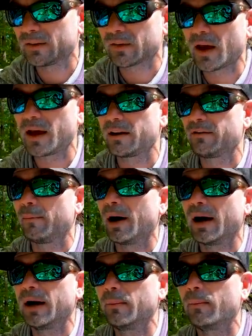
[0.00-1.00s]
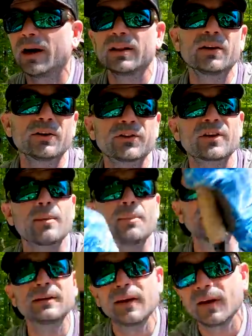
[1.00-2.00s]
is kind of my little
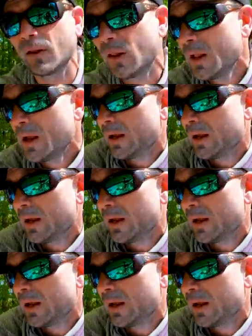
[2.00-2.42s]
skipping deal.